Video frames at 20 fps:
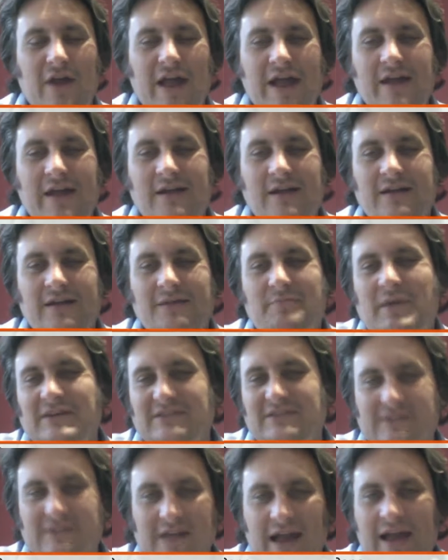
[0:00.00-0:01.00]
a puzzle
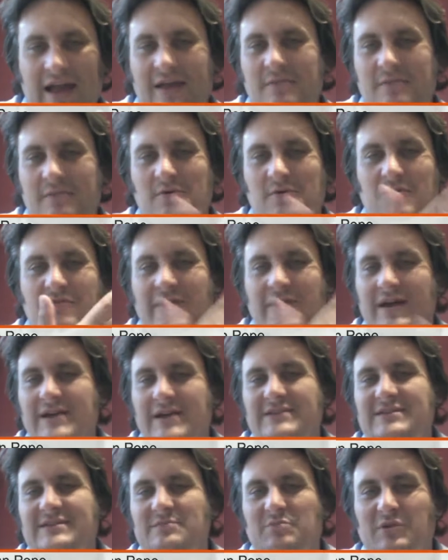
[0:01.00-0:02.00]
game or create a
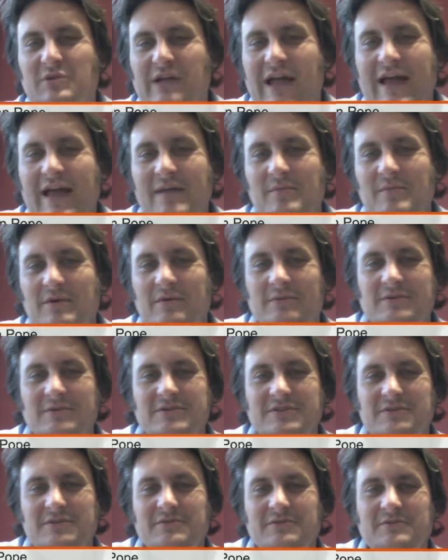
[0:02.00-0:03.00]
simple game on
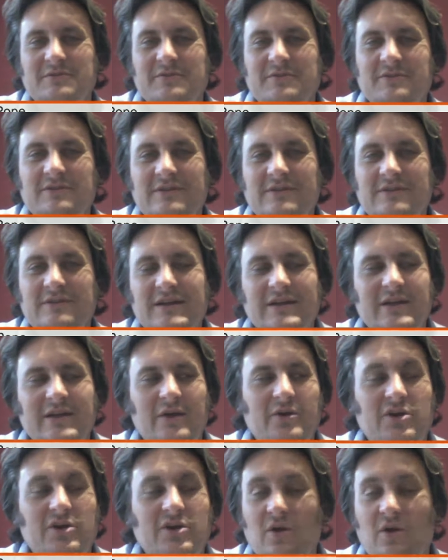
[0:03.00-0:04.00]
Ubuntu, or
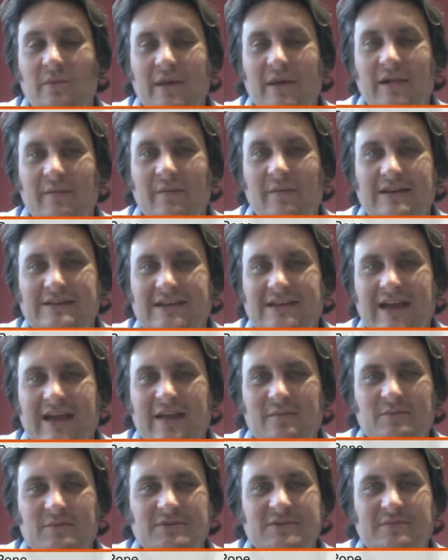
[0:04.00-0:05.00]
QML based game
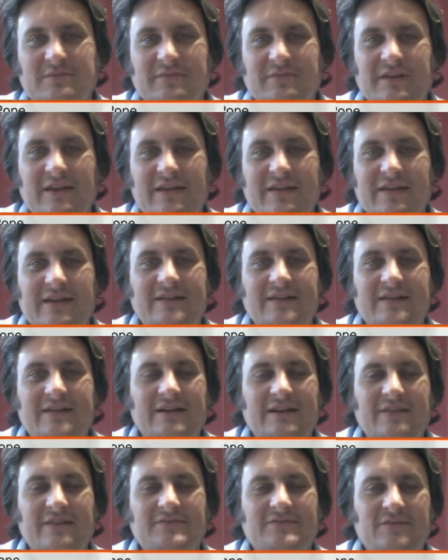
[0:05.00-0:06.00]
or something like that. I'd
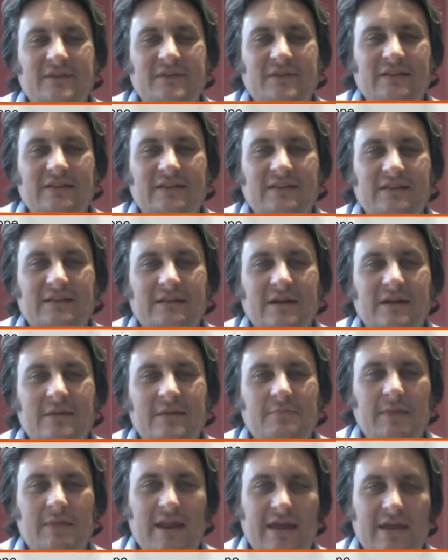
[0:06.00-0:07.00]
love to have a little
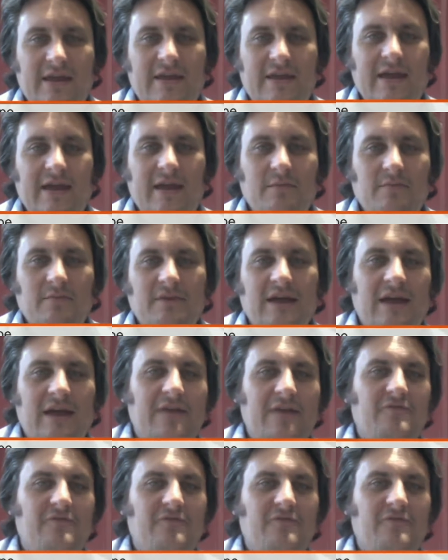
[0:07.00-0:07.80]
mini game dev